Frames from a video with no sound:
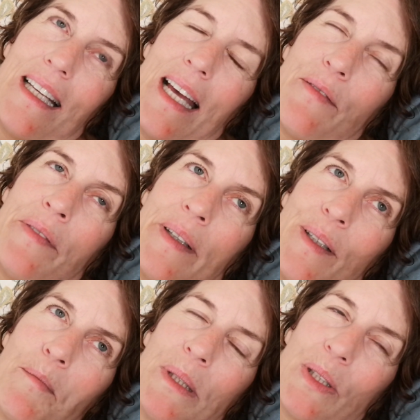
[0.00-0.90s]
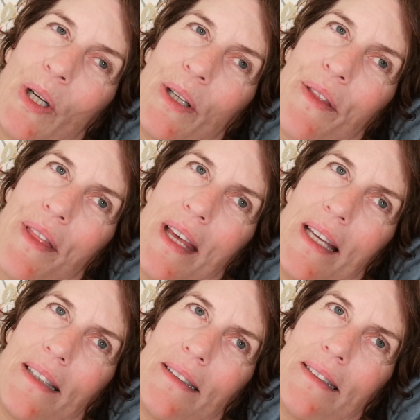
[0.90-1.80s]
And very bizarre
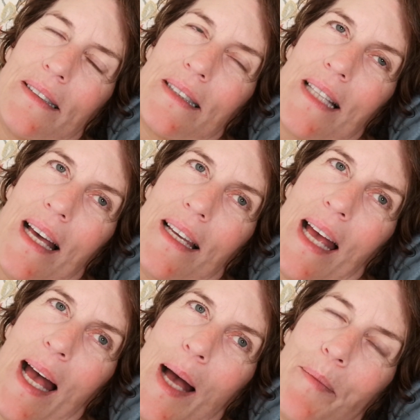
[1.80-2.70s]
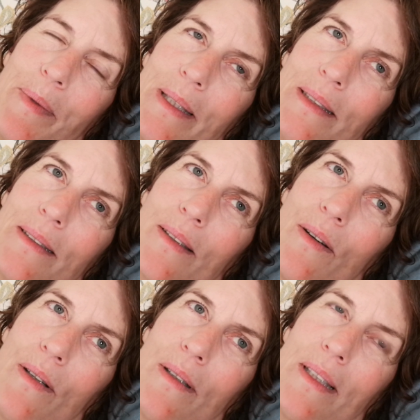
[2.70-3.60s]
things that happened,
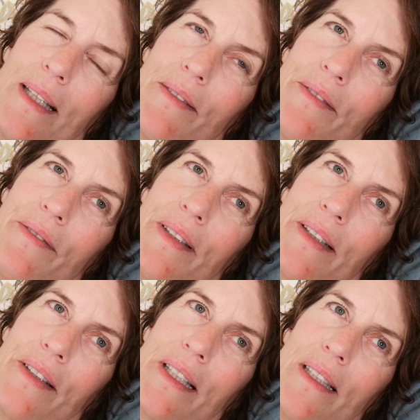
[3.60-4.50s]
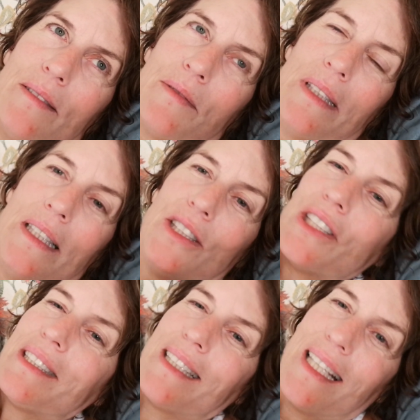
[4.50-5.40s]
all of a very
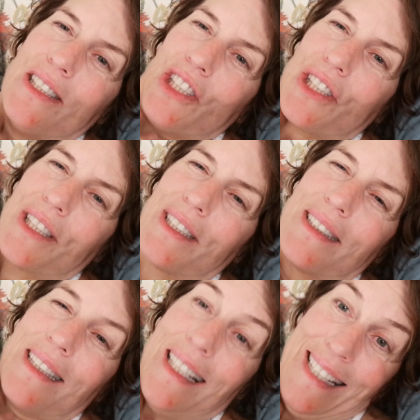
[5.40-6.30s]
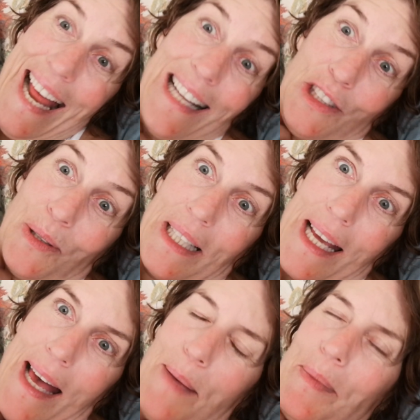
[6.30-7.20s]
religious nature, that
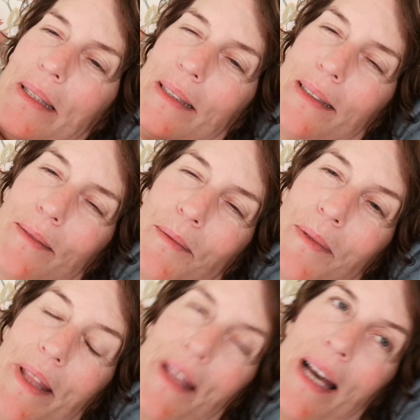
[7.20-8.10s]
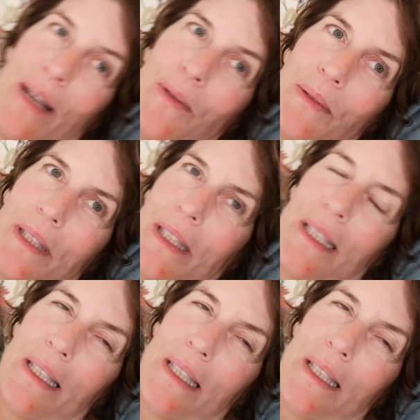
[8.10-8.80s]
naturally happened without